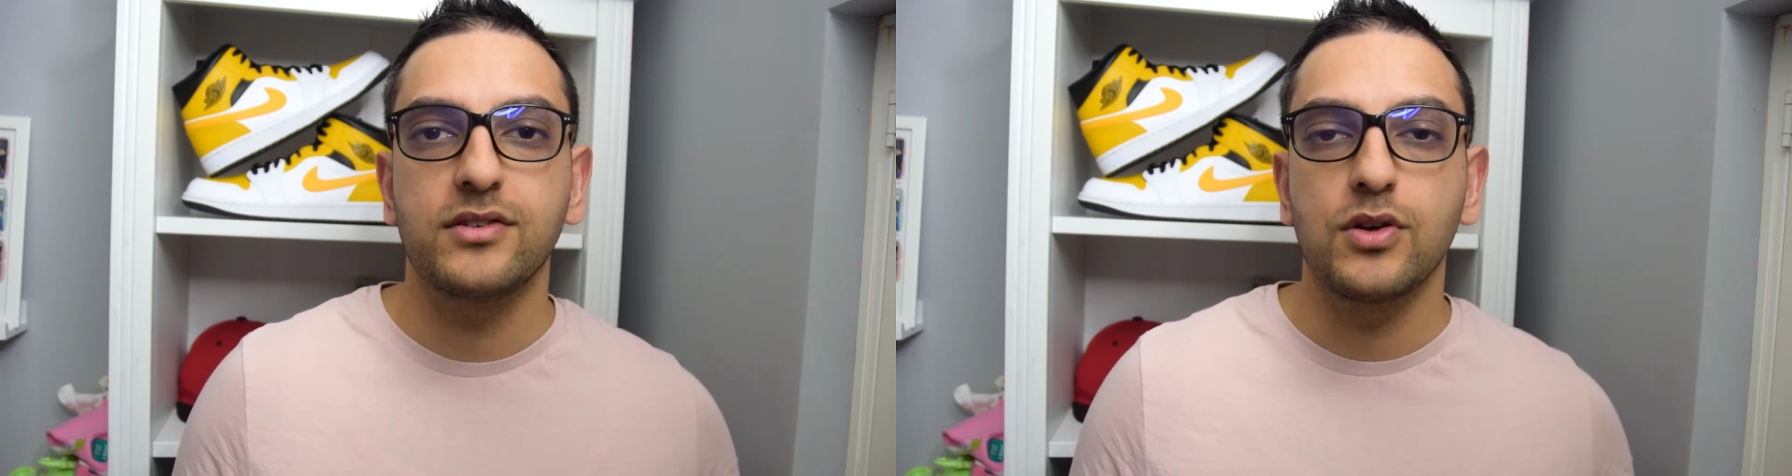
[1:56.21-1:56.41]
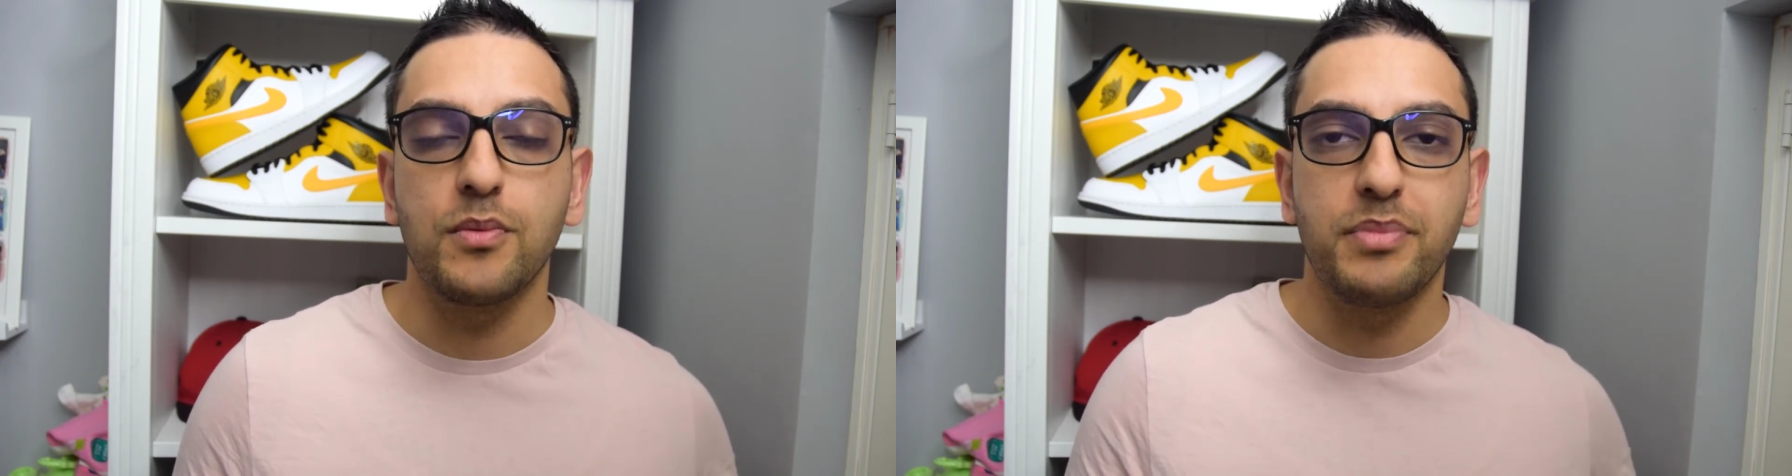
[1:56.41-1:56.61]

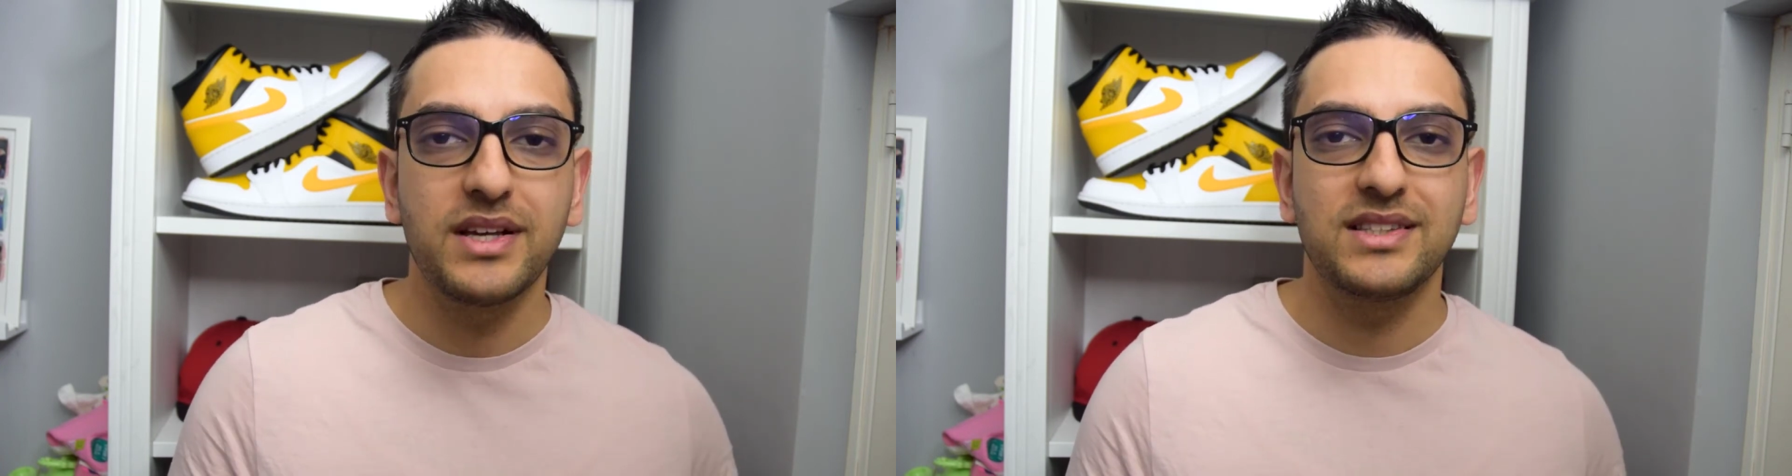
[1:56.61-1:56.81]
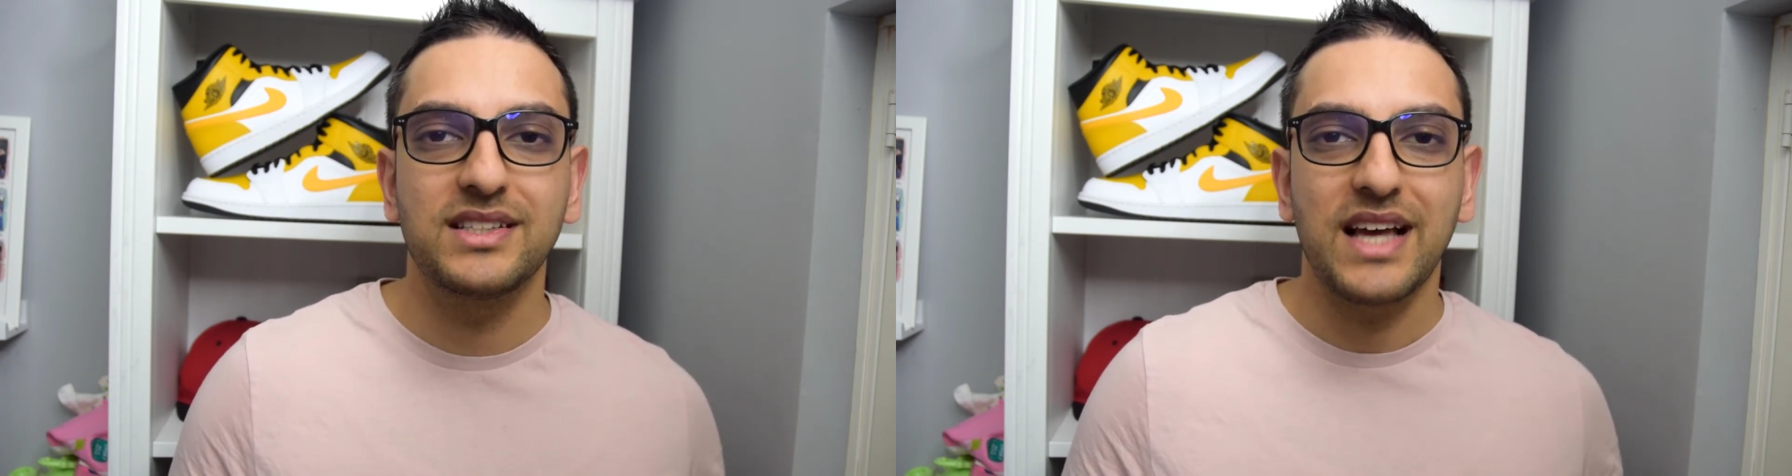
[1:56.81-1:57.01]
so
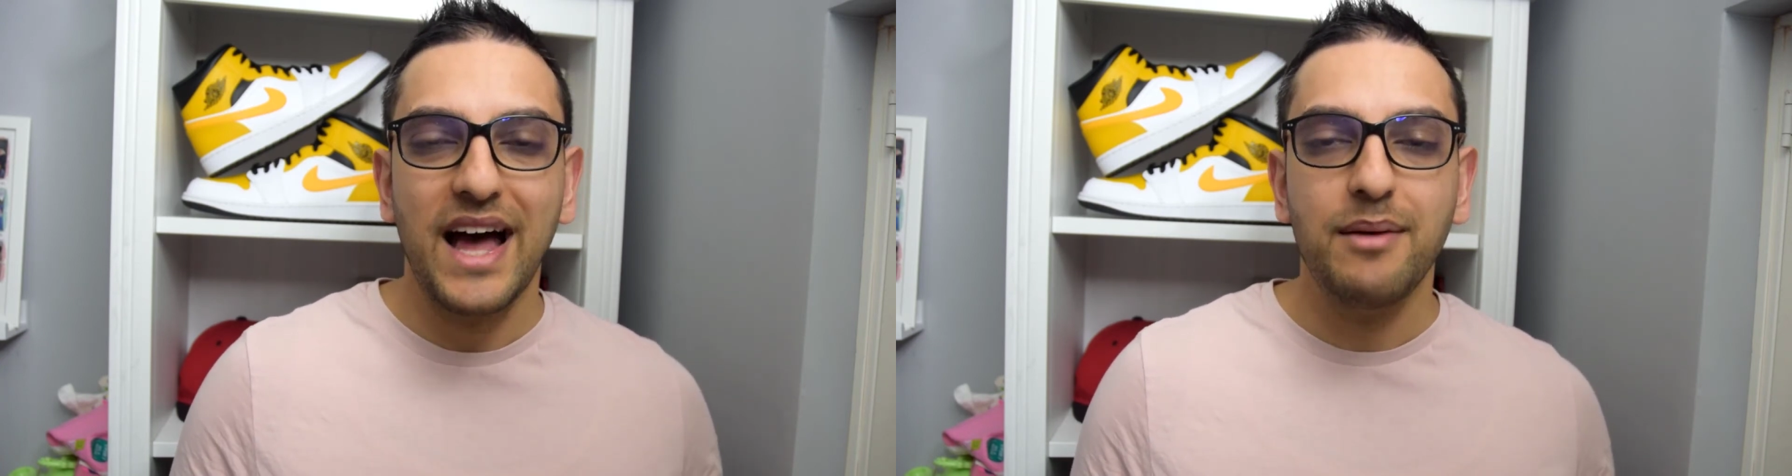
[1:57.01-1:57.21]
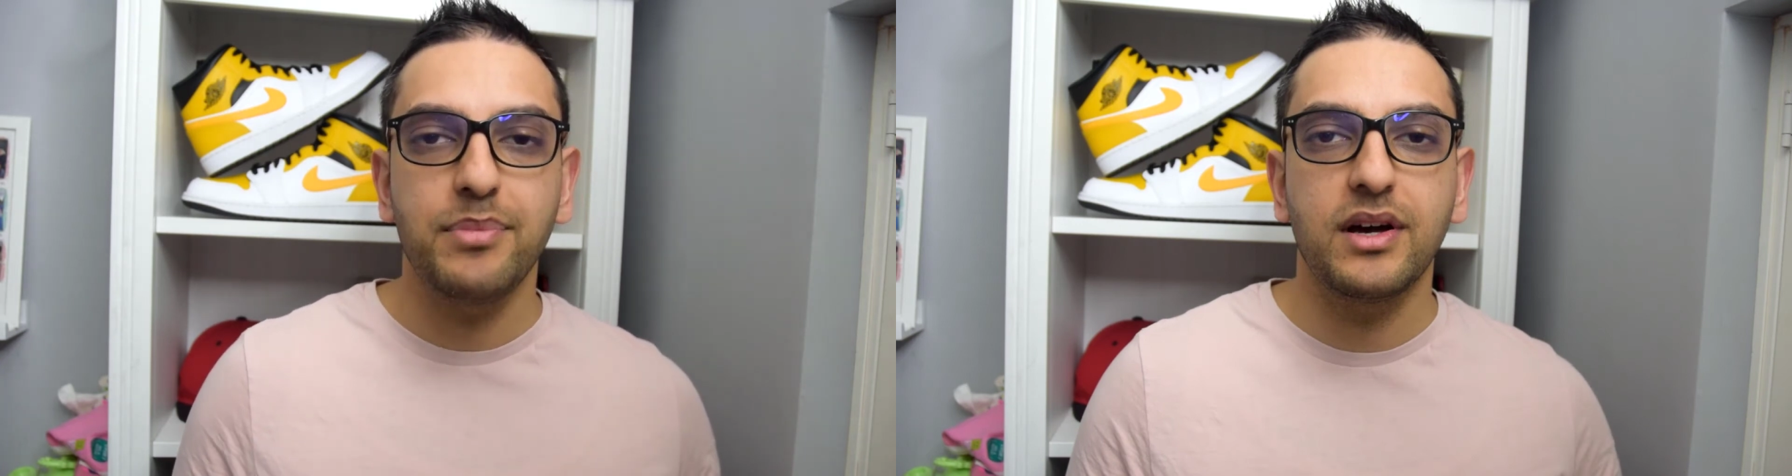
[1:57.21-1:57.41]
business
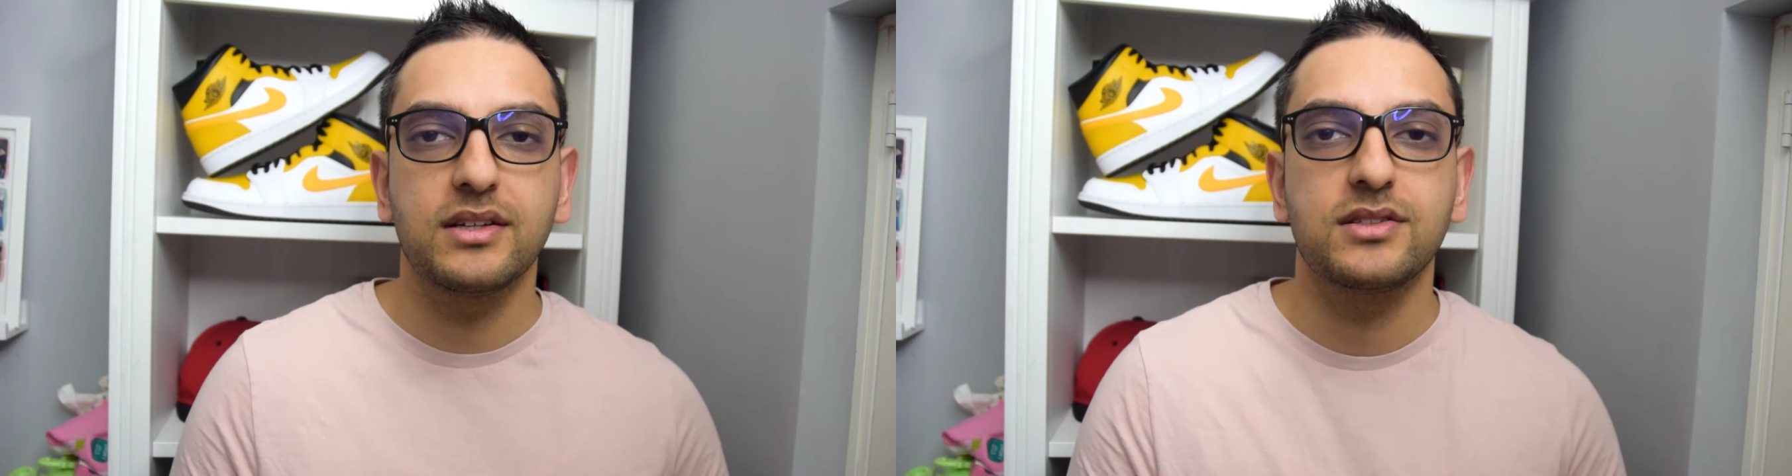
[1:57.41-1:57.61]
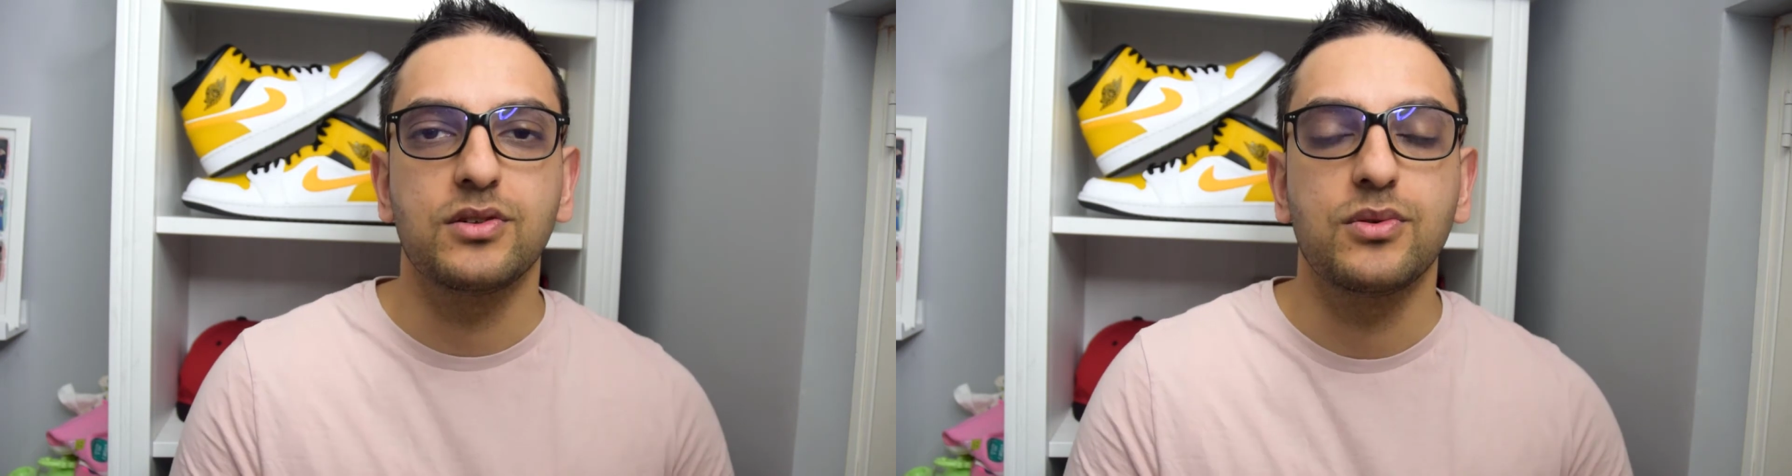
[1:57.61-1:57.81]
and
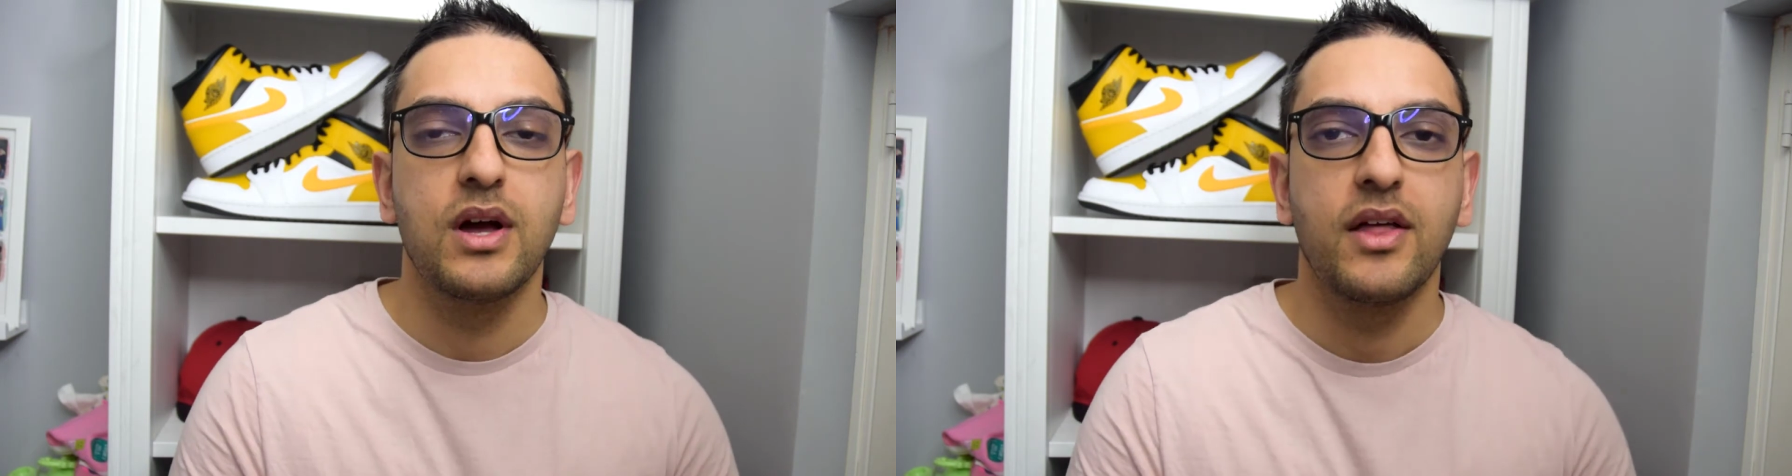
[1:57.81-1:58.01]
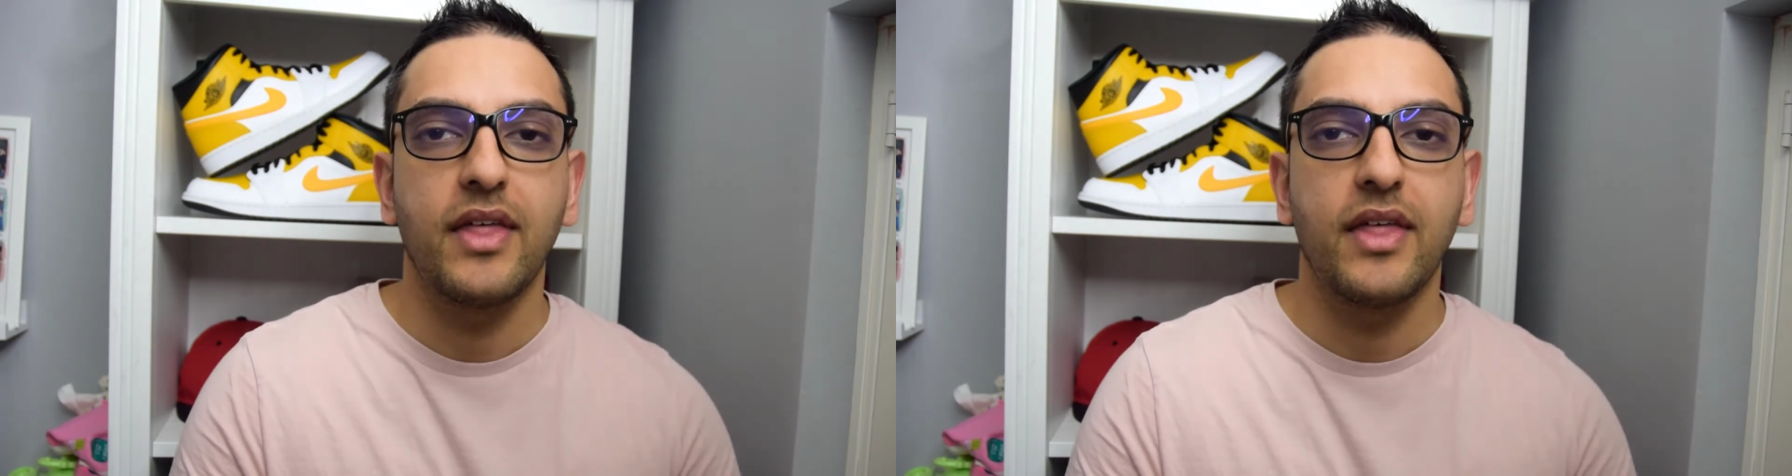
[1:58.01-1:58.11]
personal,